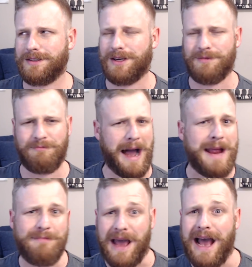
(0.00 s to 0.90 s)

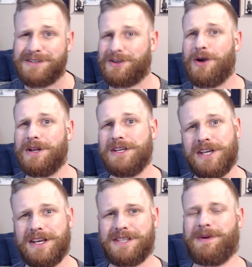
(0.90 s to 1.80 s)
might pass Cody
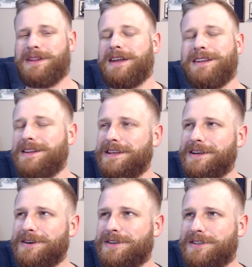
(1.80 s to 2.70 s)
Jinks by the end of the year.